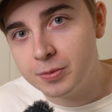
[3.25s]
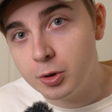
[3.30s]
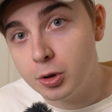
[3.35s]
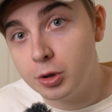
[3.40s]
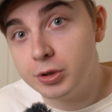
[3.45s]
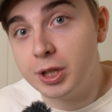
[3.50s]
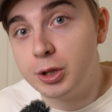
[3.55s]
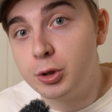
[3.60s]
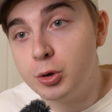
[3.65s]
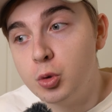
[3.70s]

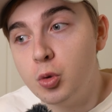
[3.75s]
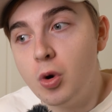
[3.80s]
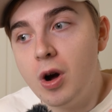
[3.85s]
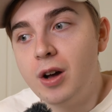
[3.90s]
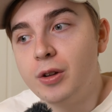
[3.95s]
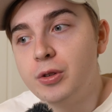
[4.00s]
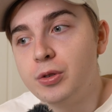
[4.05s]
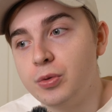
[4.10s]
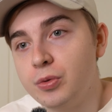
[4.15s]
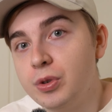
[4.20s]
or that you
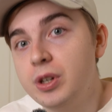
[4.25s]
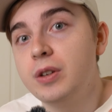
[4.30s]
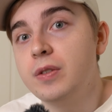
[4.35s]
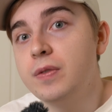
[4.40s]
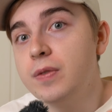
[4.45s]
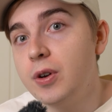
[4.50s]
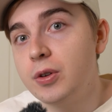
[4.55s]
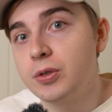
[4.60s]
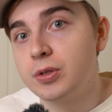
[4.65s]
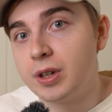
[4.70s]
aren't a real
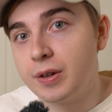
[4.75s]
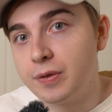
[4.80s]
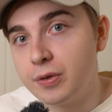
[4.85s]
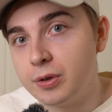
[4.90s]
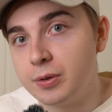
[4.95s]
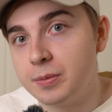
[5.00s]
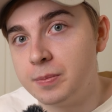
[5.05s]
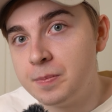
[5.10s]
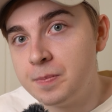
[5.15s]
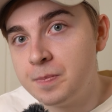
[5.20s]

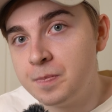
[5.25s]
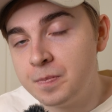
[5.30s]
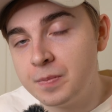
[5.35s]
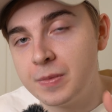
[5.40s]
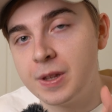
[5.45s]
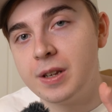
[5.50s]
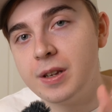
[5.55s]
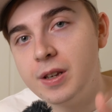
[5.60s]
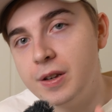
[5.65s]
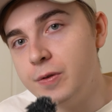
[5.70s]
photographer
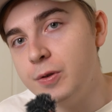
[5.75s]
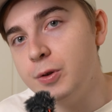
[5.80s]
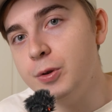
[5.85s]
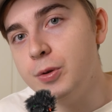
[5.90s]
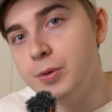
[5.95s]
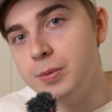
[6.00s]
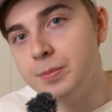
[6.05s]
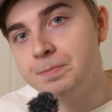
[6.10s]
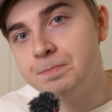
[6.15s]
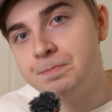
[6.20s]
if you
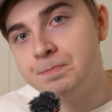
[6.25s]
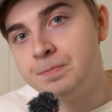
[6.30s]
do.